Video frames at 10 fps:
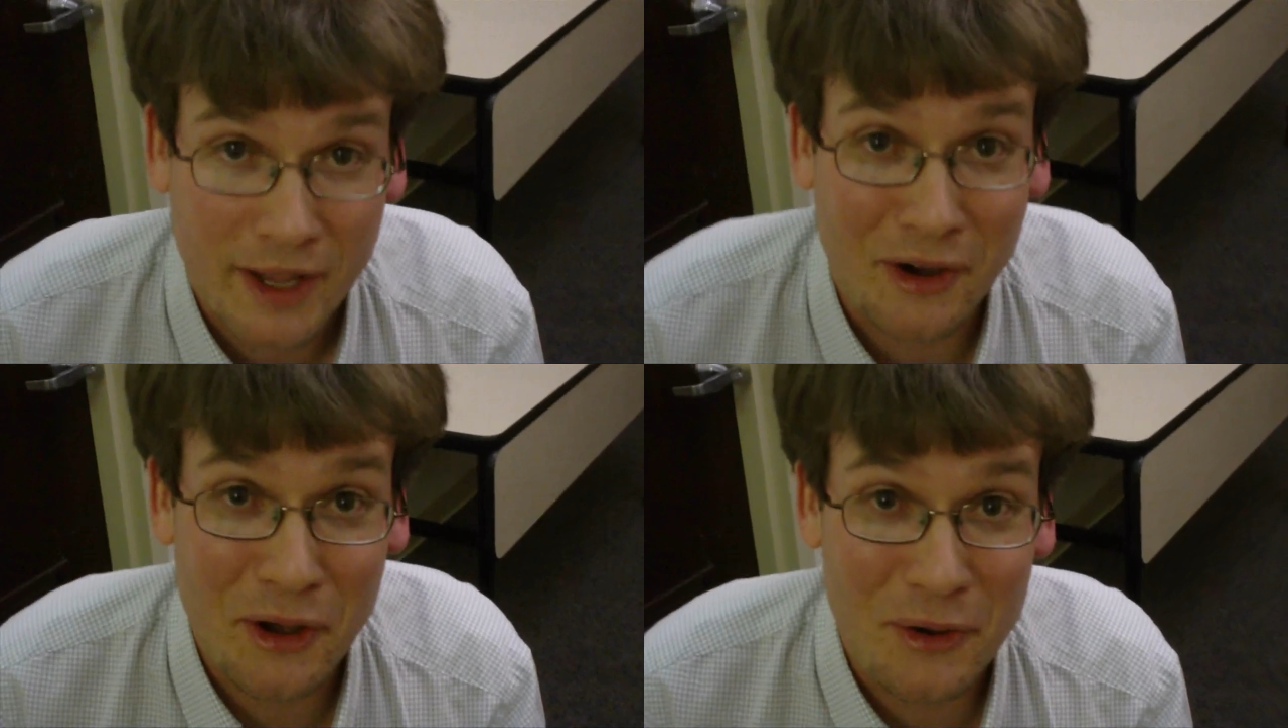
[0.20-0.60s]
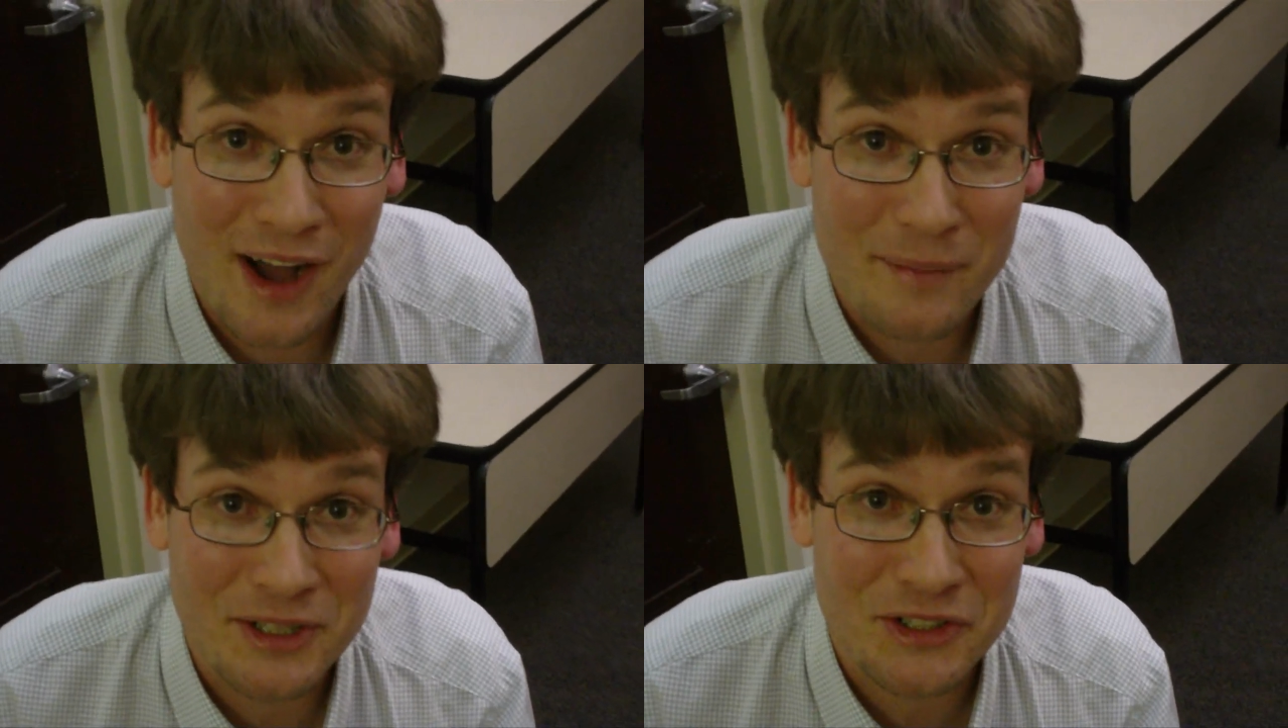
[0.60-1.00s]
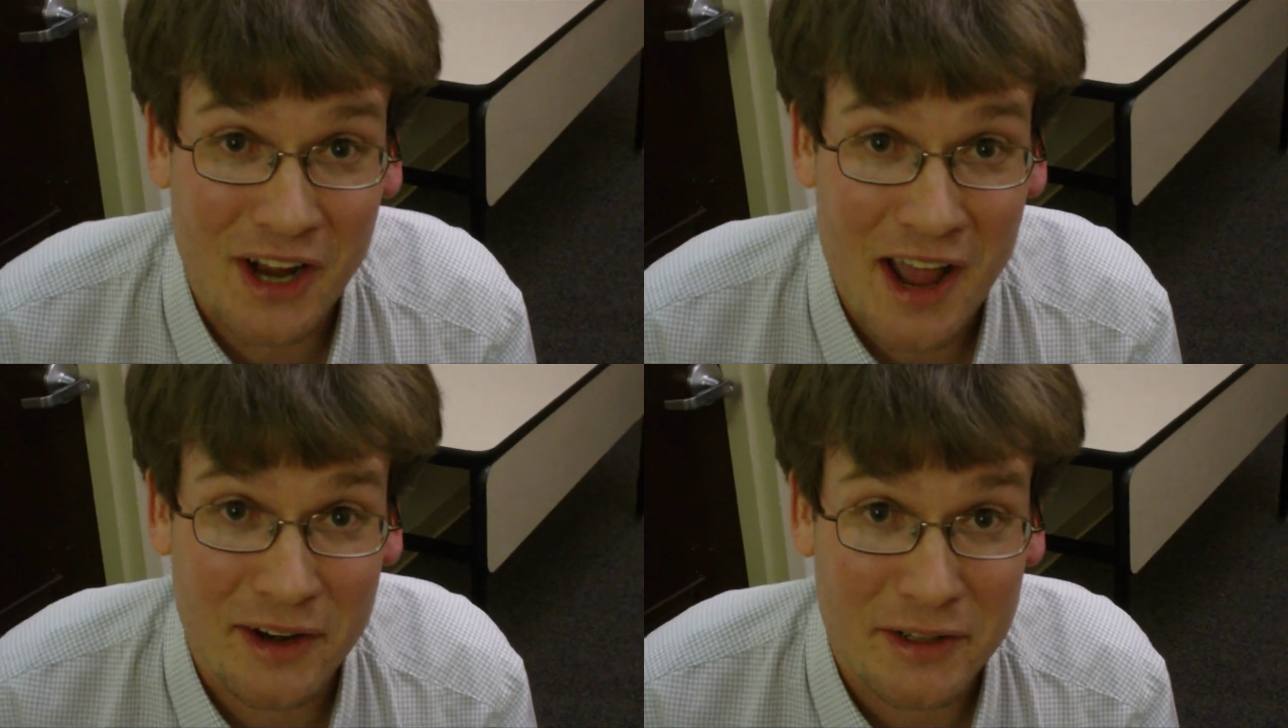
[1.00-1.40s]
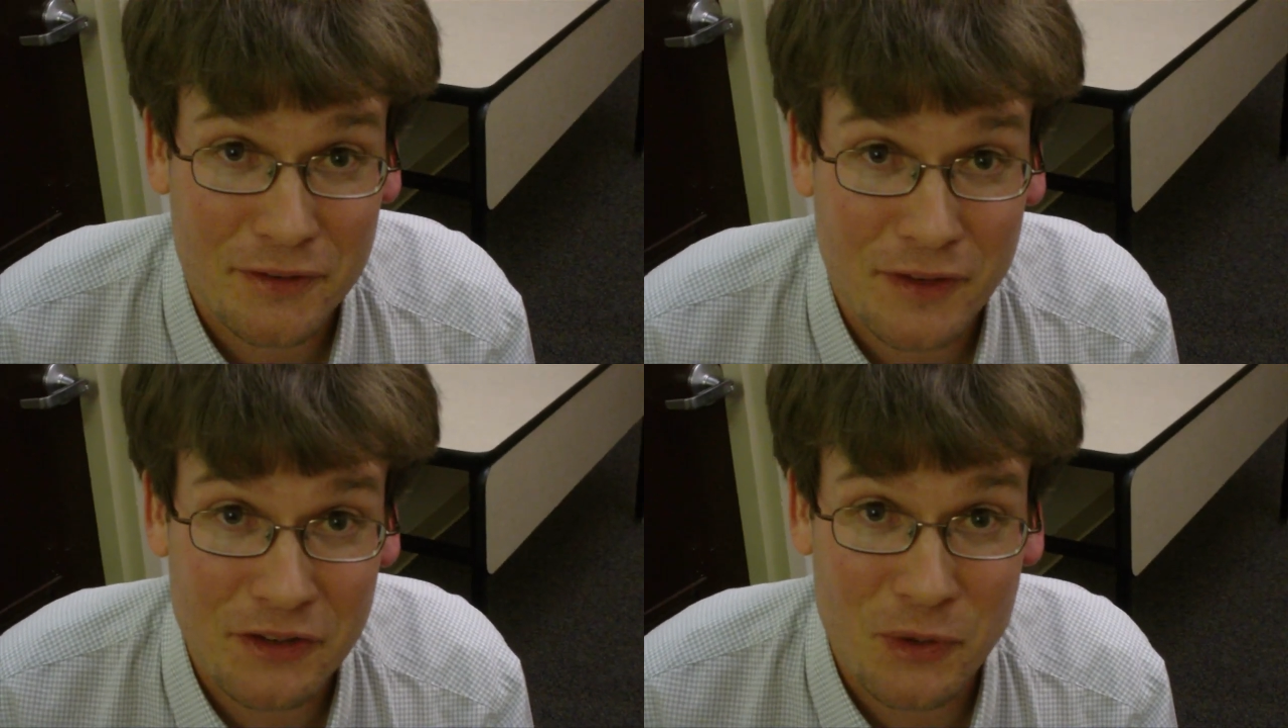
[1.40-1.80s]
Hello, Lymanshire. It's
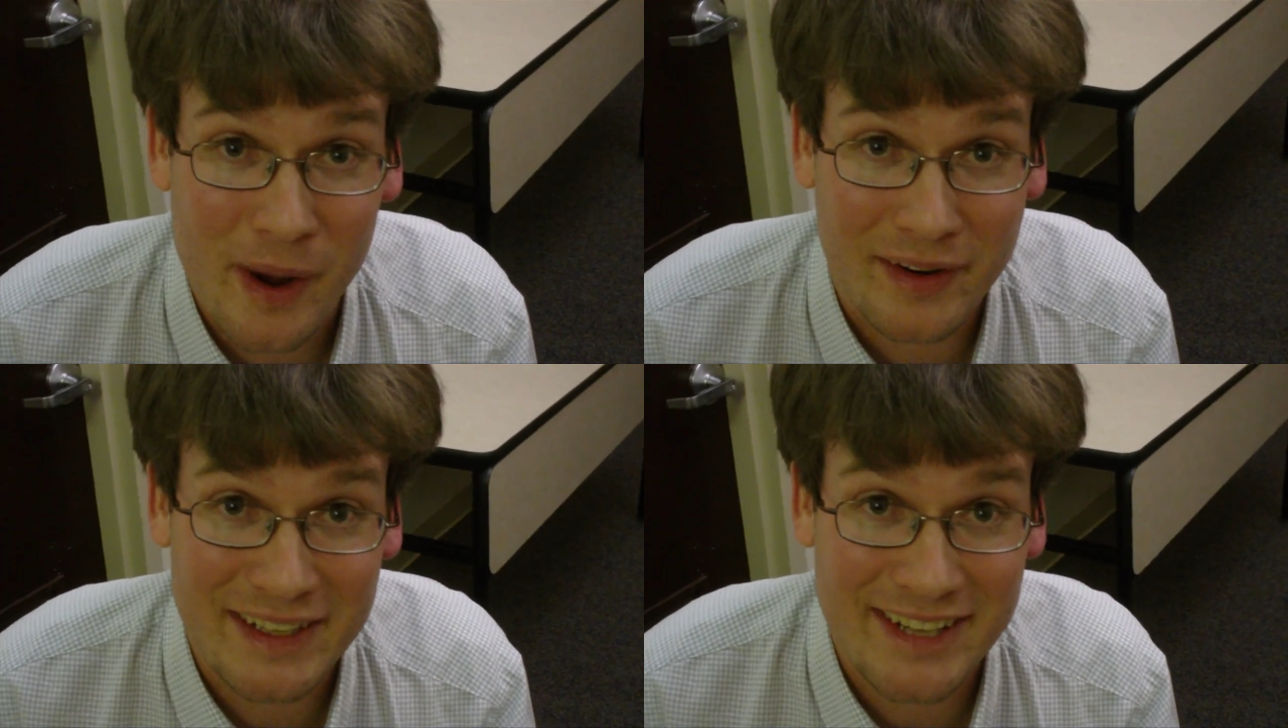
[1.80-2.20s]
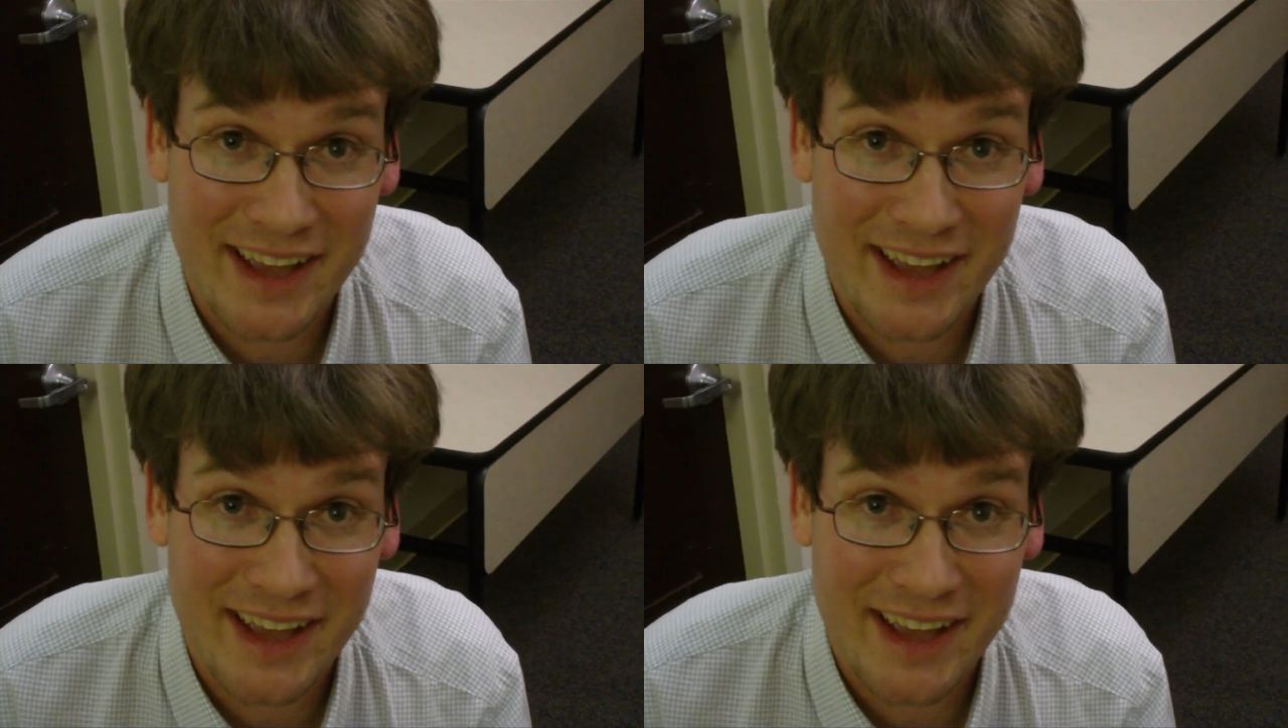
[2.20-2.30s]
Fizzuary